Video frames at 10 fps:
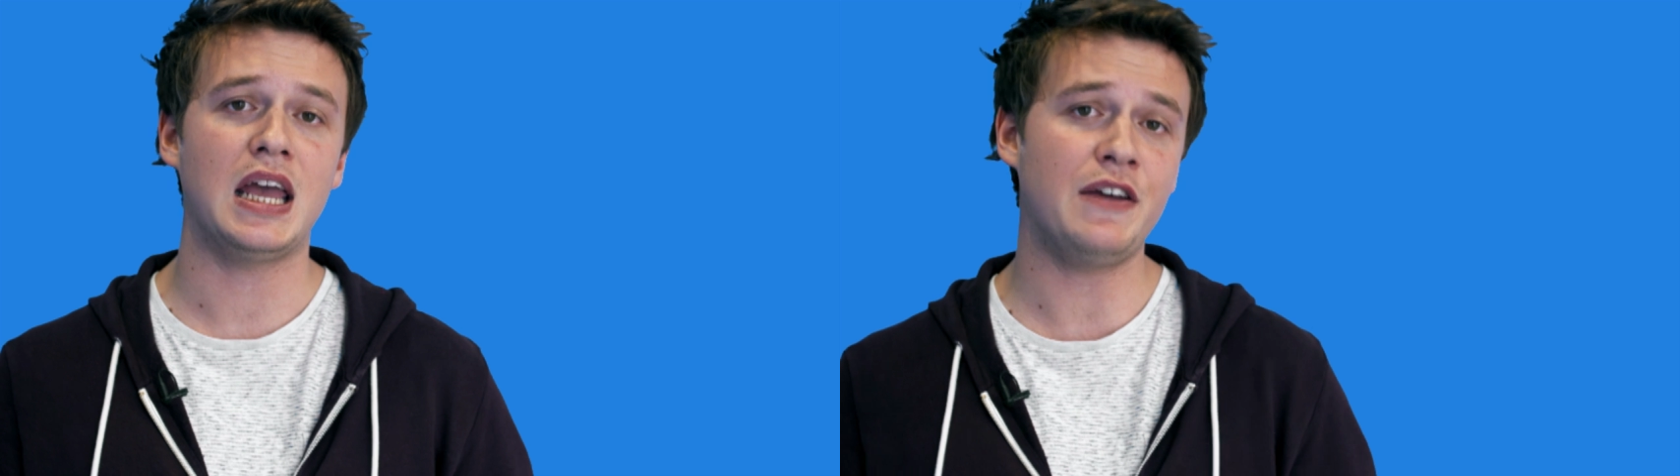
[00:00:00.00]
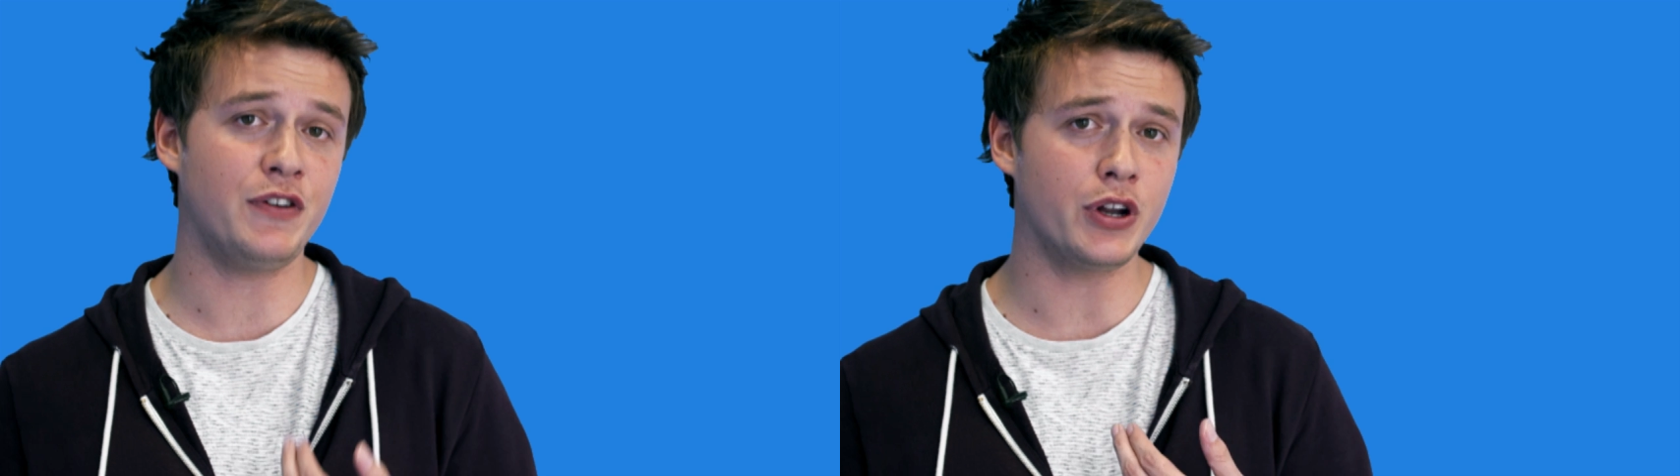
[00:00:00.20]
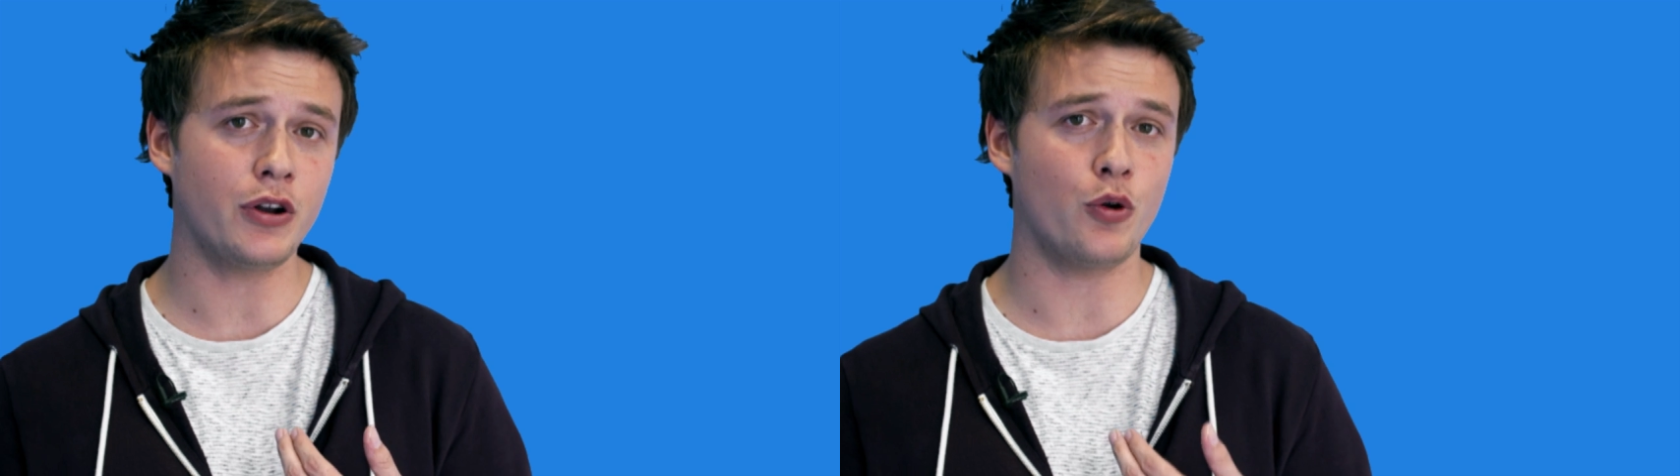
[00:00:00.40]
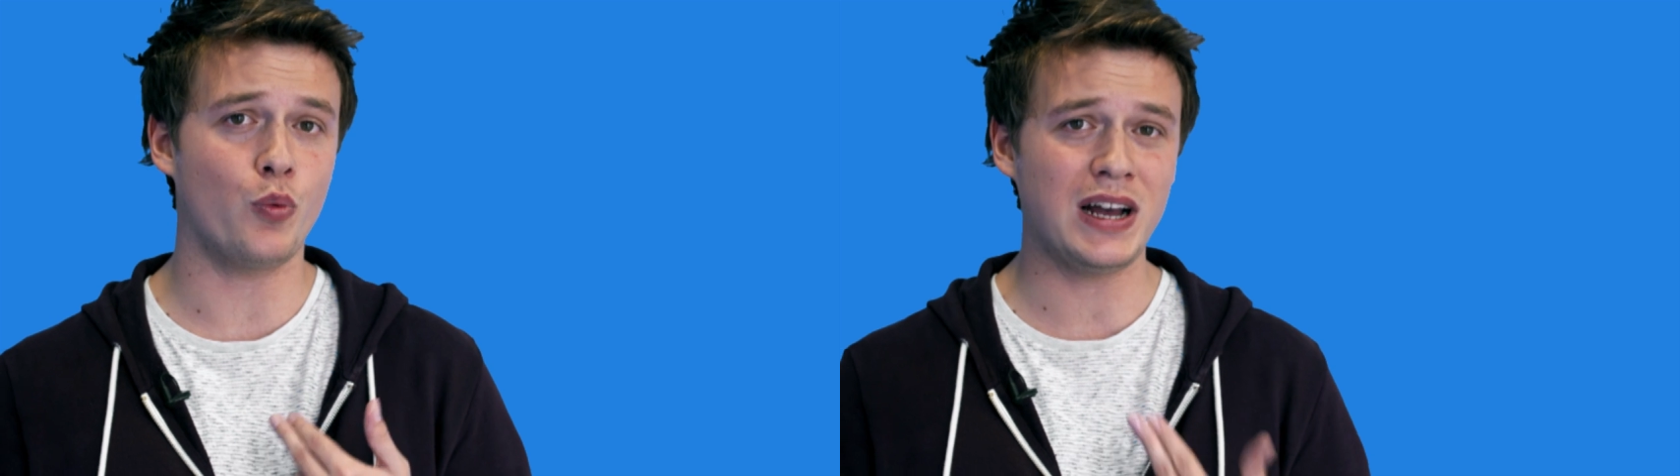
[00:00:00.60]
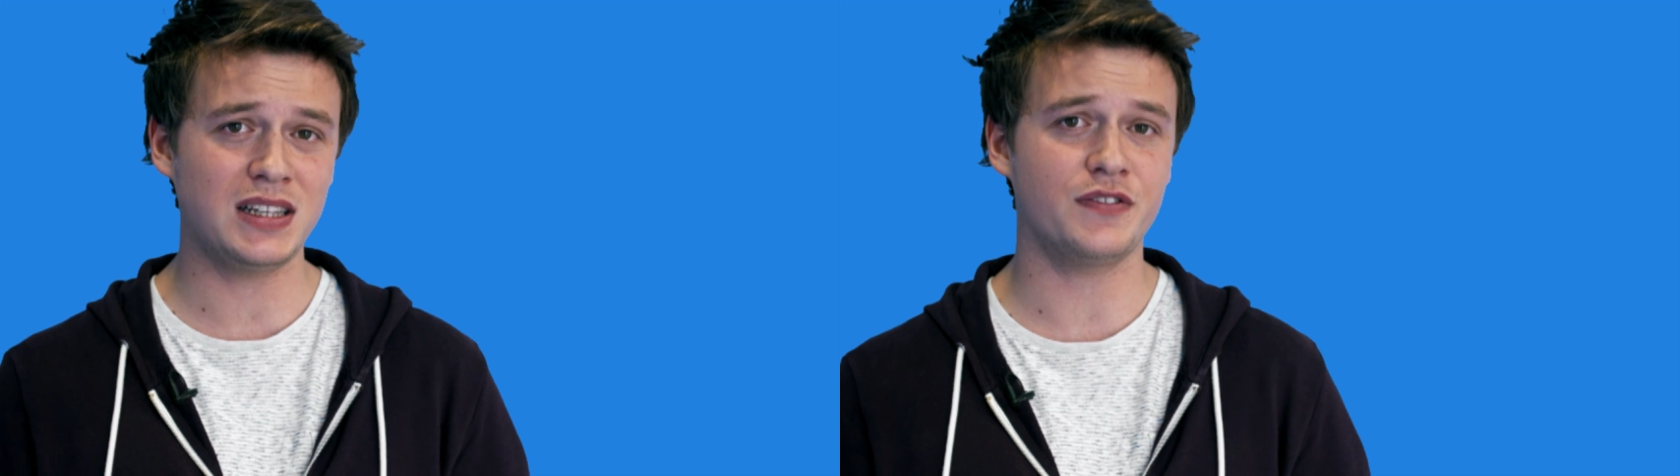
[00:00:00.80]
If you don't know
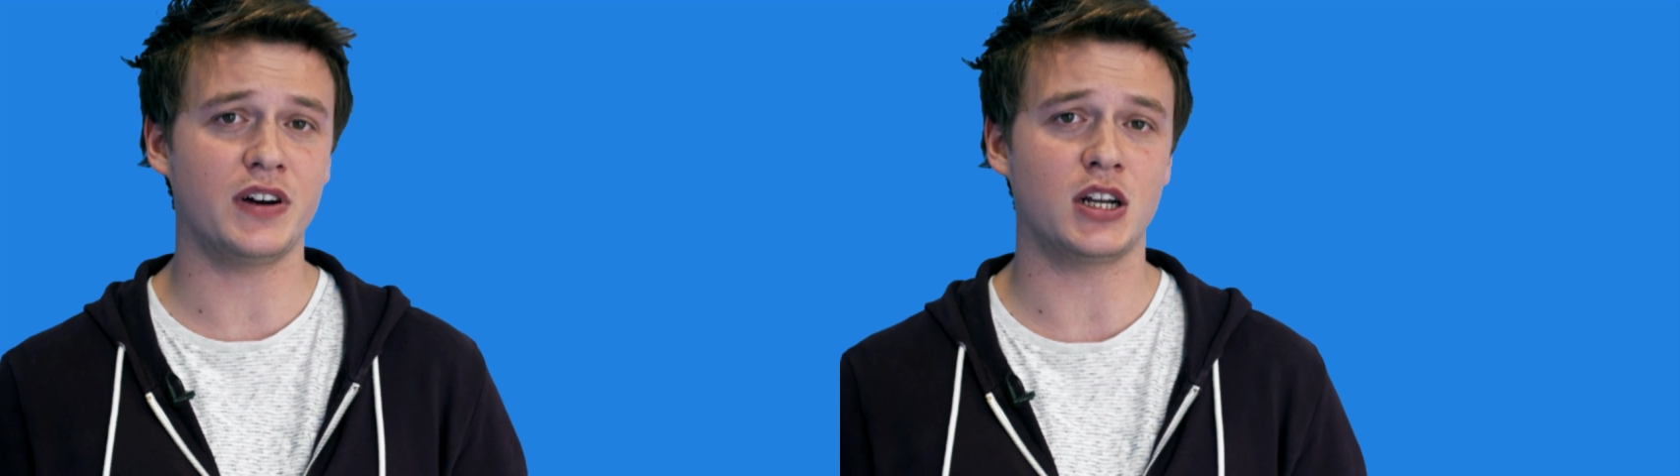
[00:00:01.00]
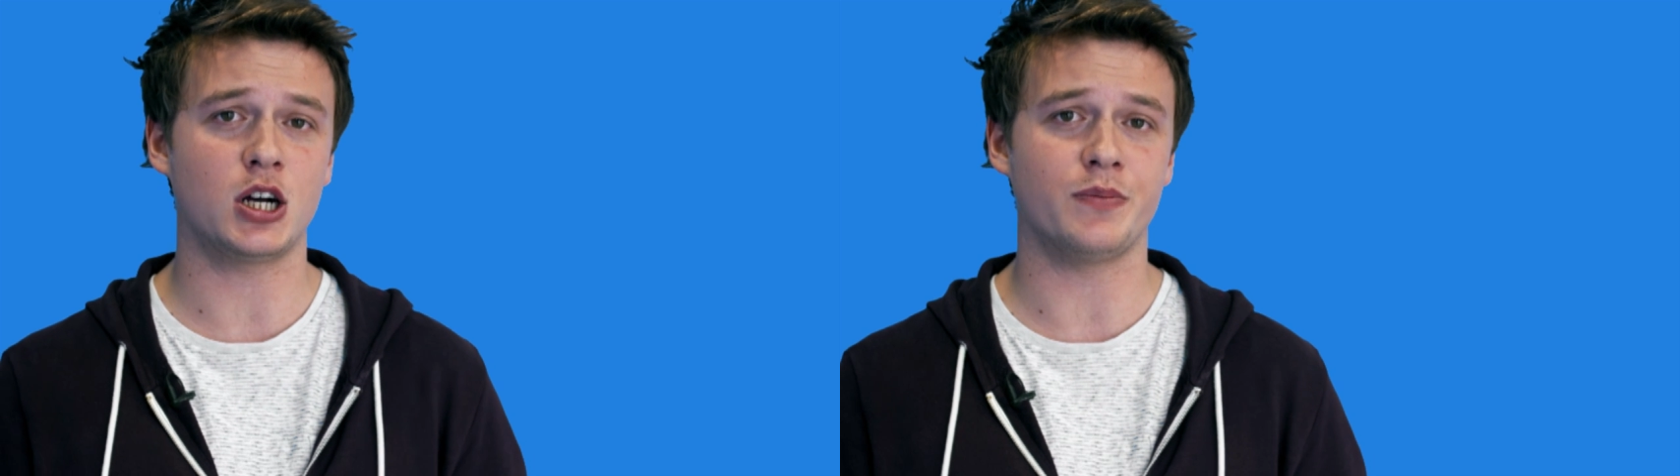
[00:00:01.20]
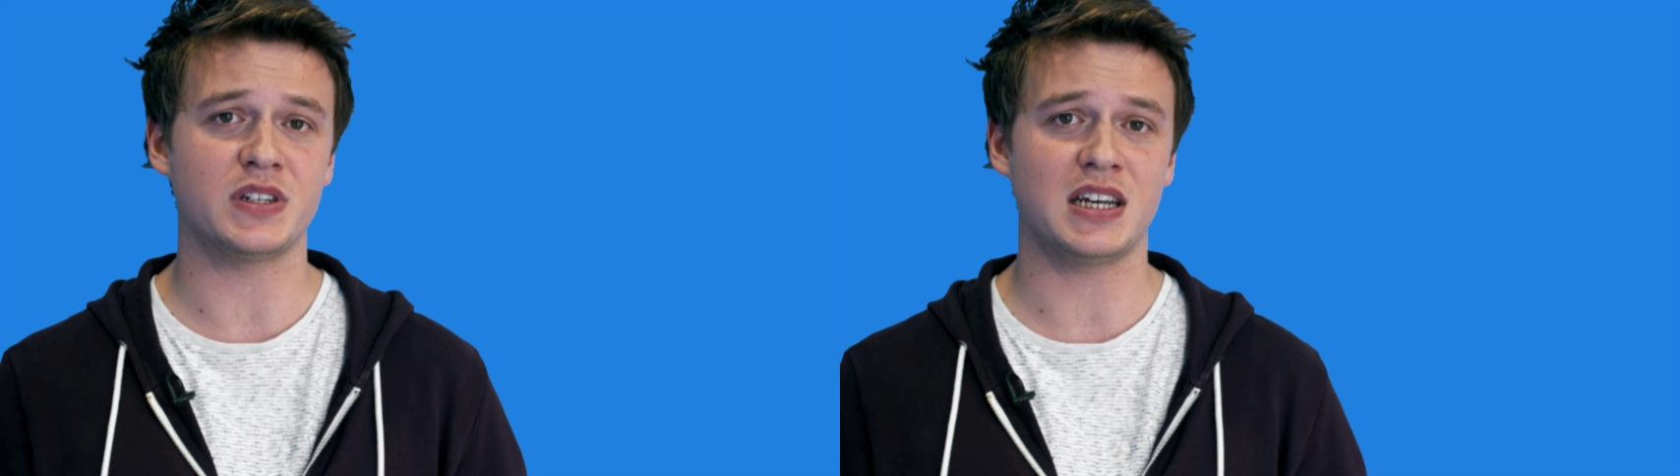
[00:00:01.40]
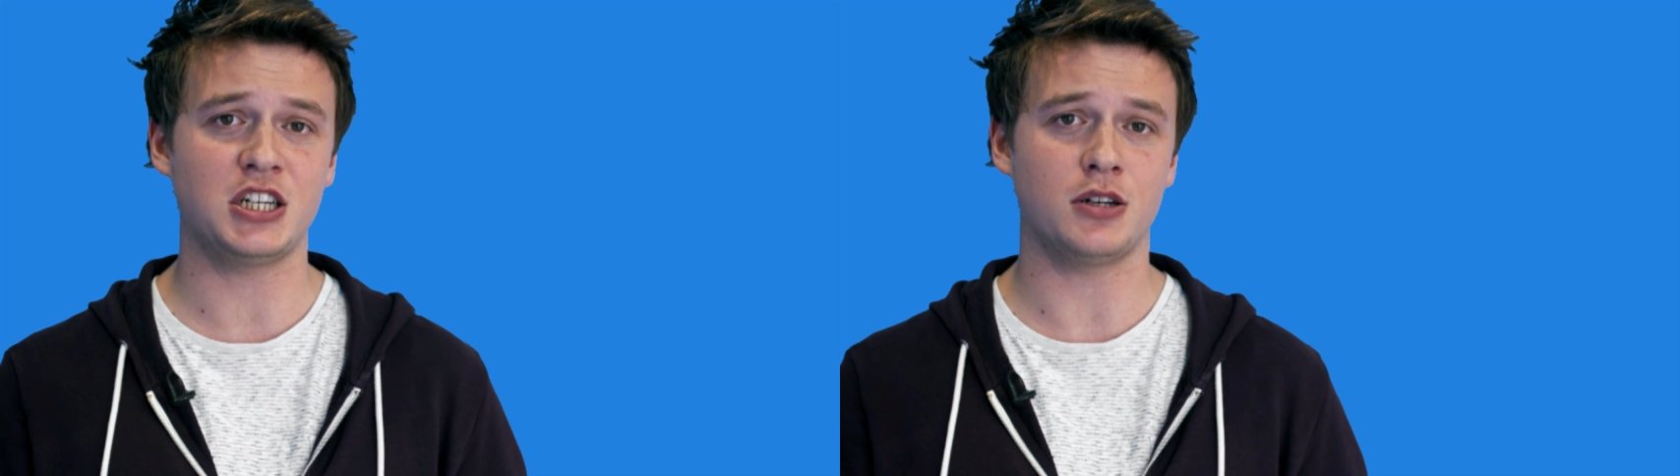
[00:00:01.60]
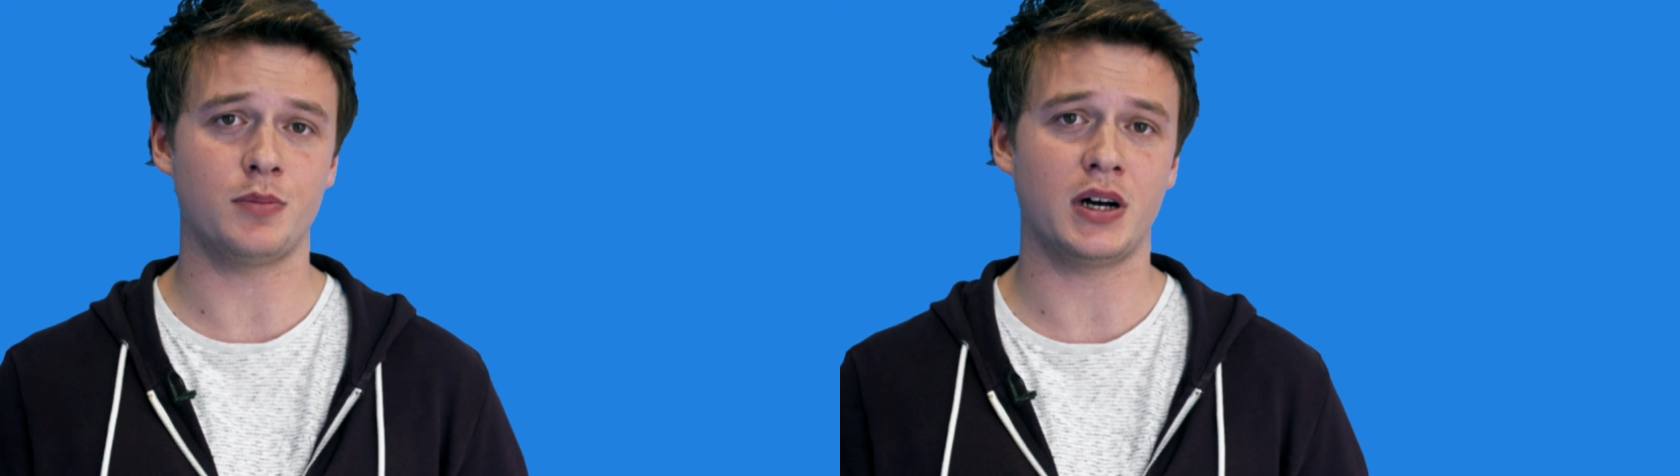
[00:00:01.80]
where to find a
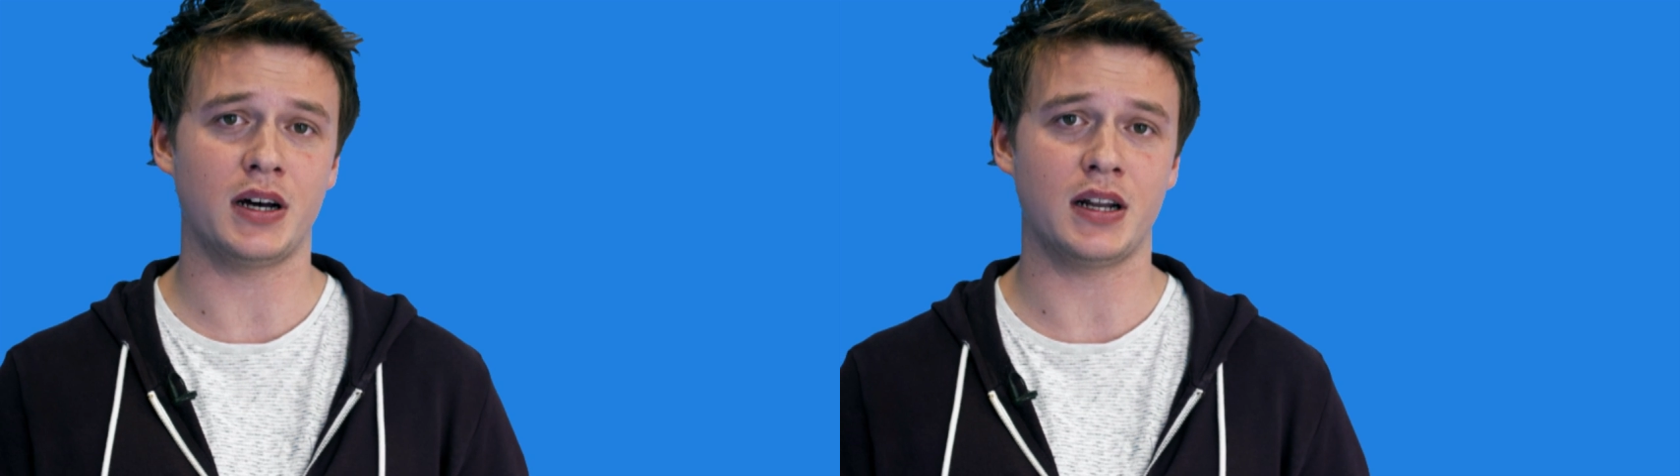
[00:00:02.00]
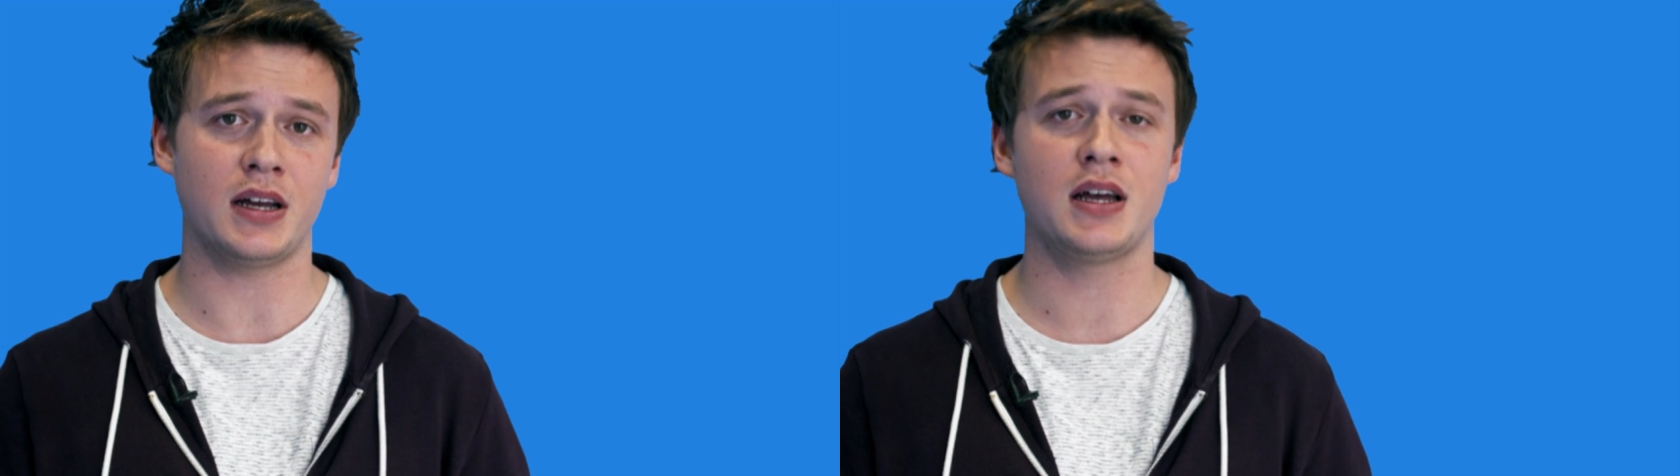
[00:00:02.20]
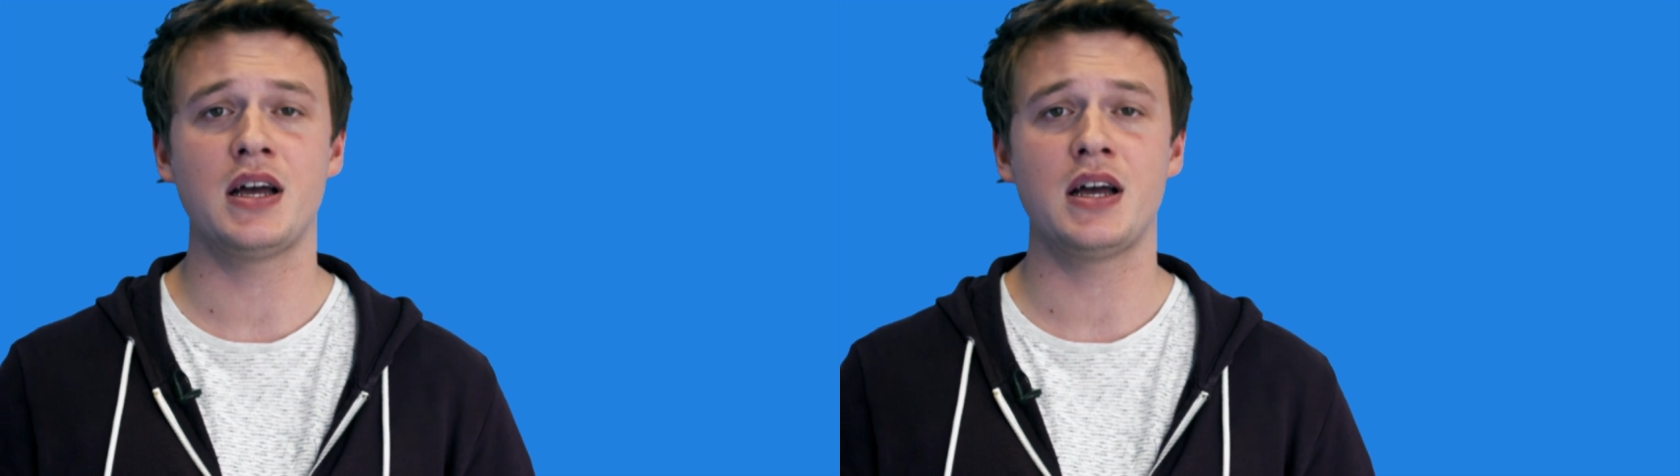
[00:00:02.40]
conversation partner,